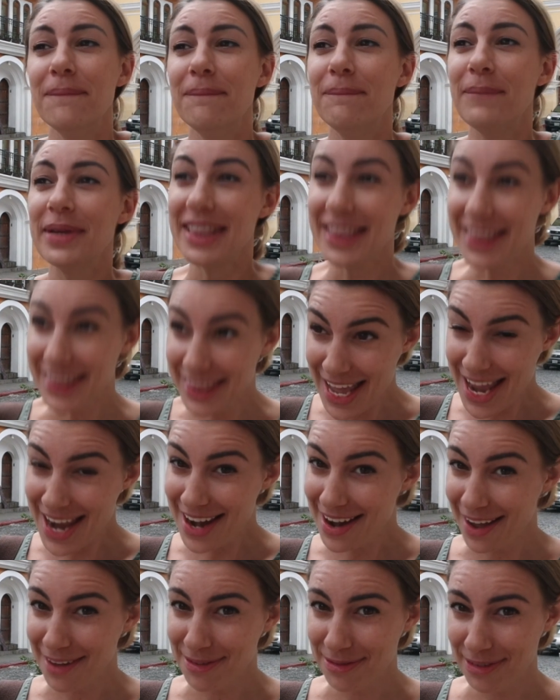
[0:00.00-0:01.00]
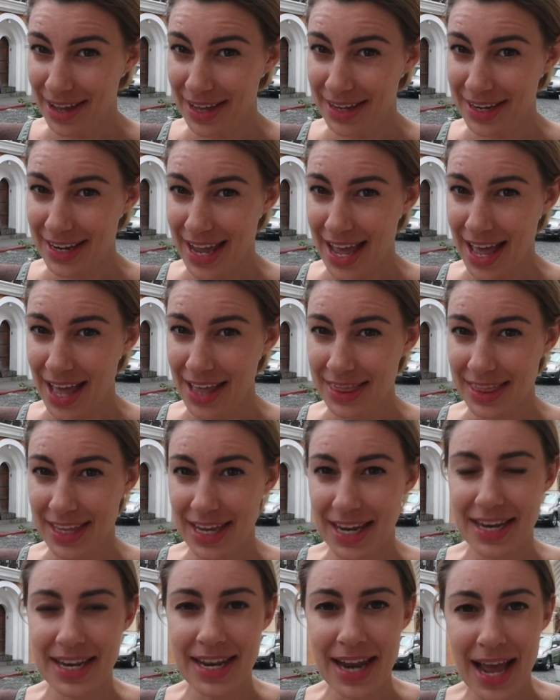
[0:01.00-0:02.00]
But then I found out
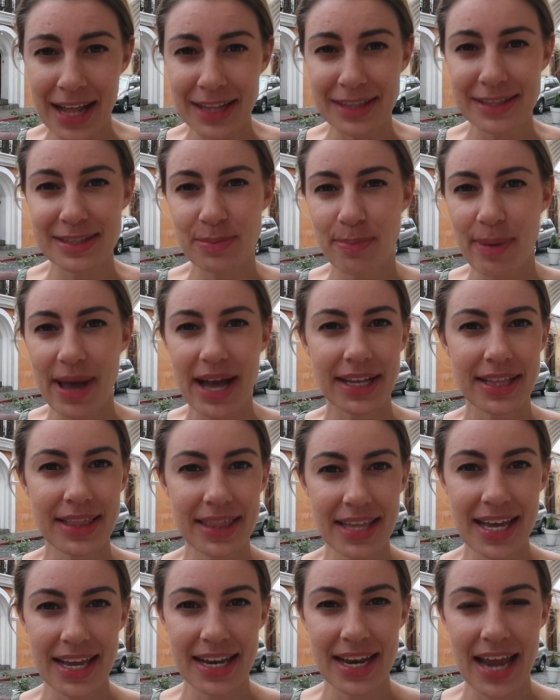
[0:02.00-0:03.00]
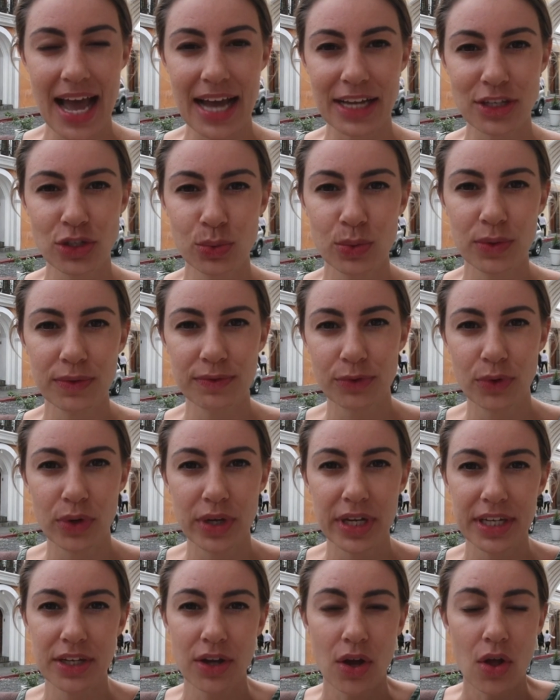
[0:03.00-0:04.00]
that nuns back then had to
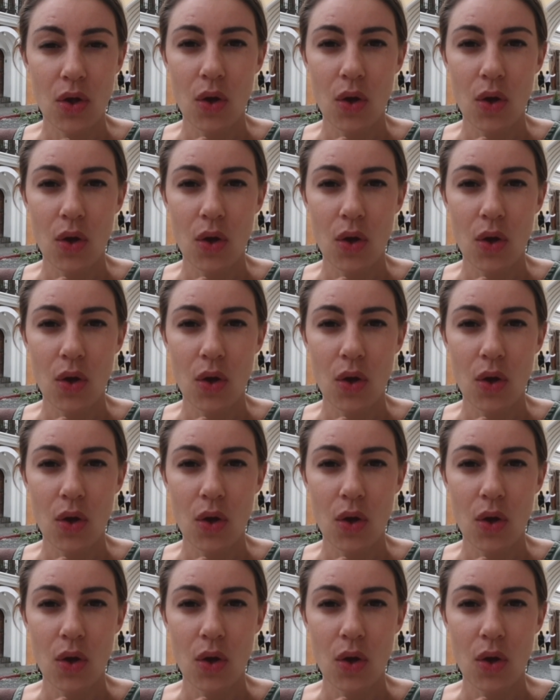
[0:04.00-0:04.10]
avoid